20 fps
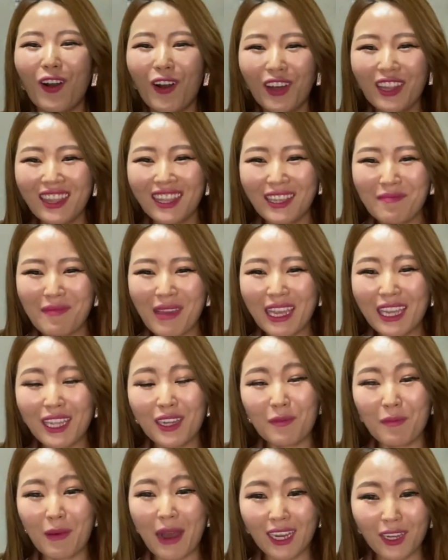only
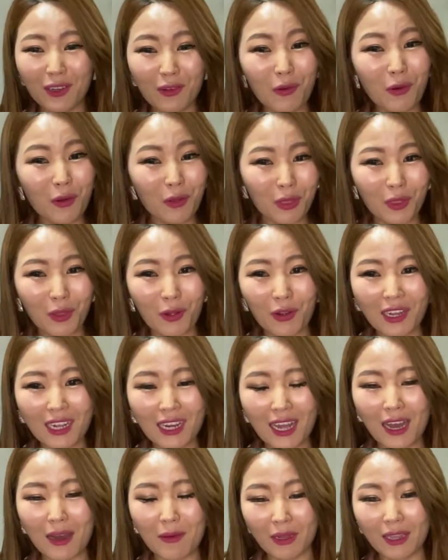made by north
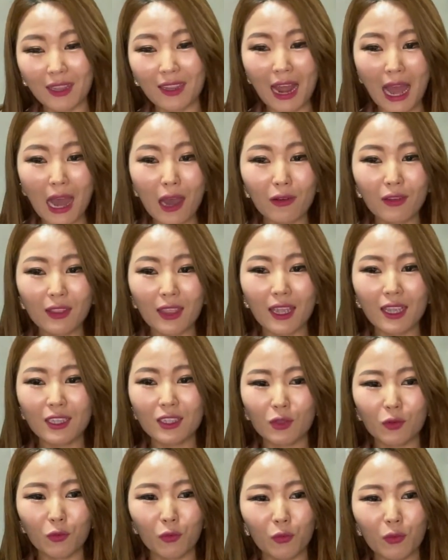korea but
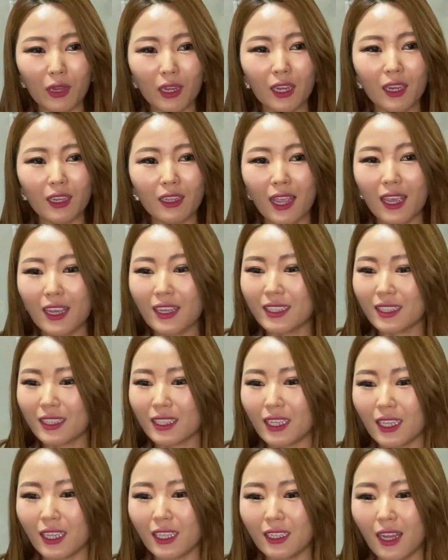nowadays we
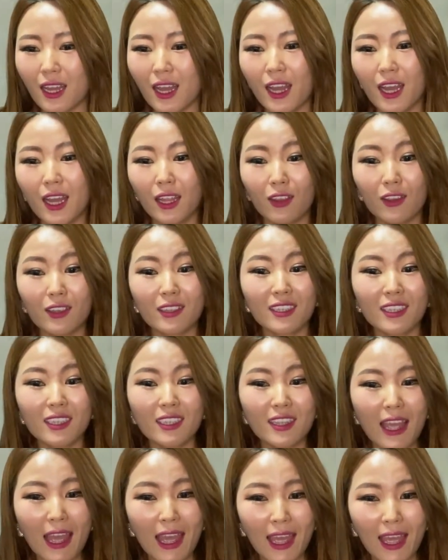tasted the
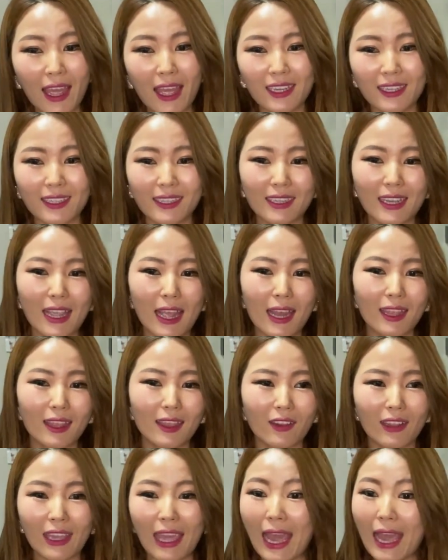snacks and
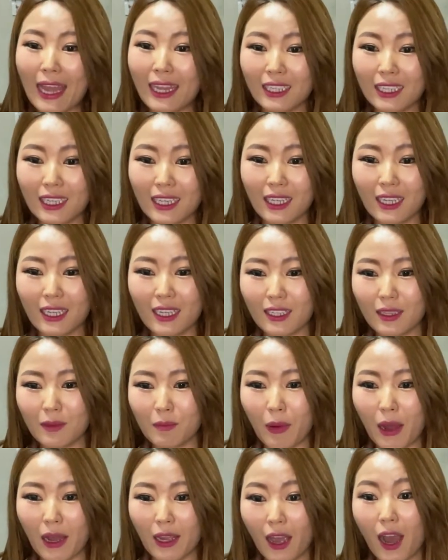the candies
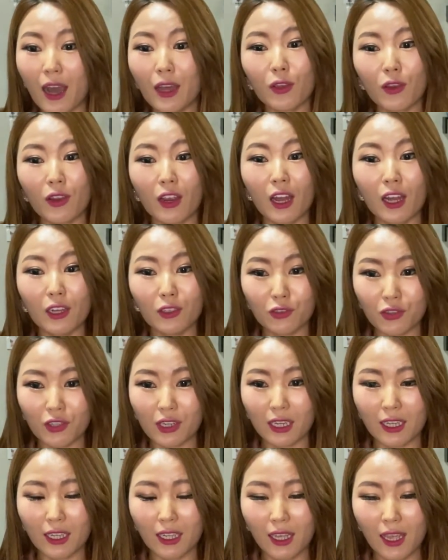by other
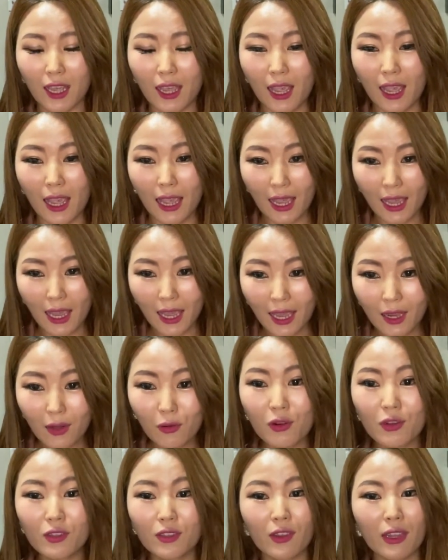country. And
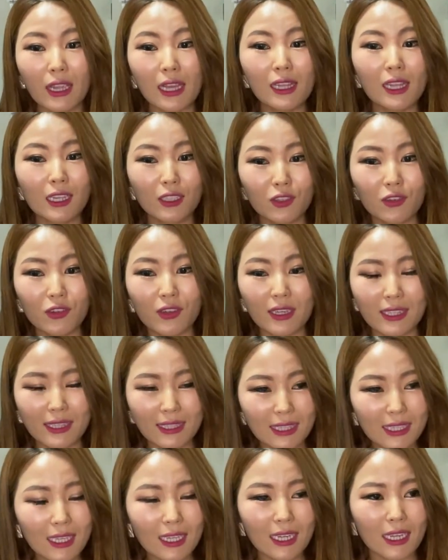mm-hmm. also Electric
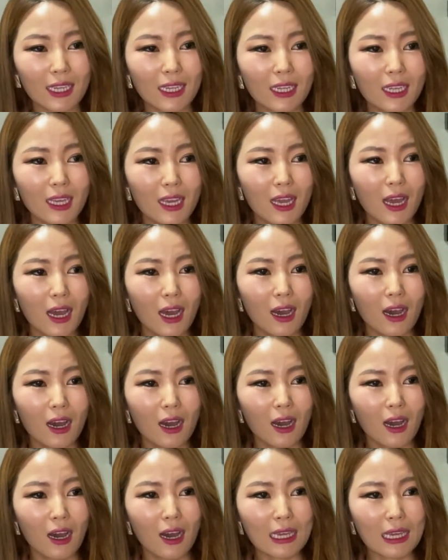City
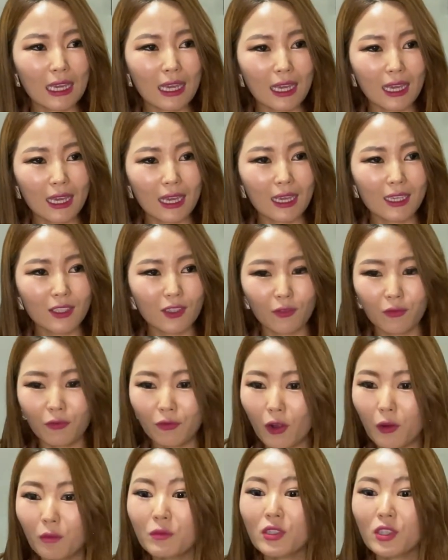uh, is
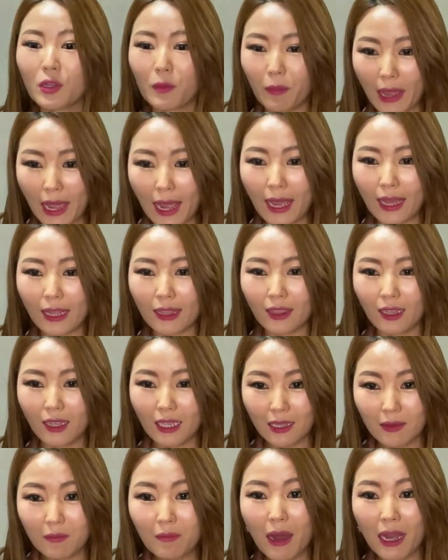from Japan,
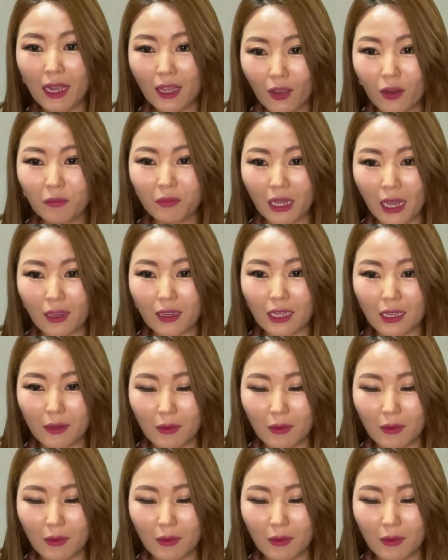in my hometown